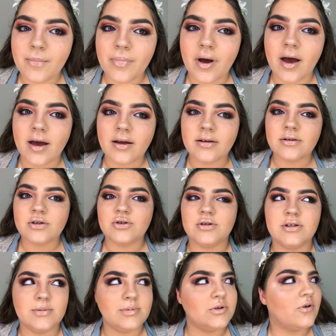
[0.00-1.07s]
But do
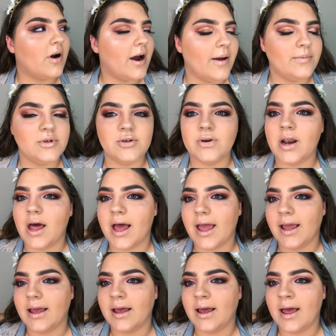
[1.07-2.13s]
subscribe, do
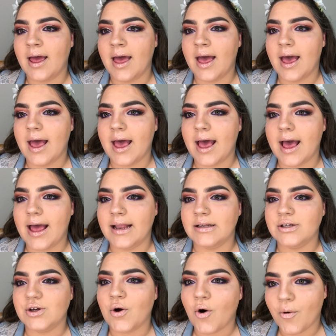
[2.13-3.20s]
like
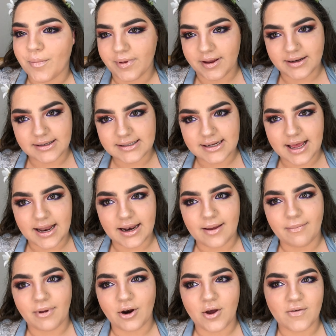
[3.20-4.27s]
and comment, and let
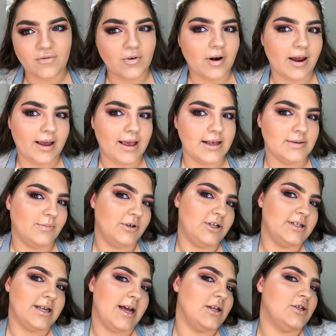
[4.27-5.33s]
me know if you like it as much
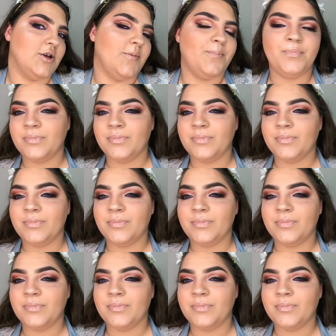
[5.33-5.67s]
as I do.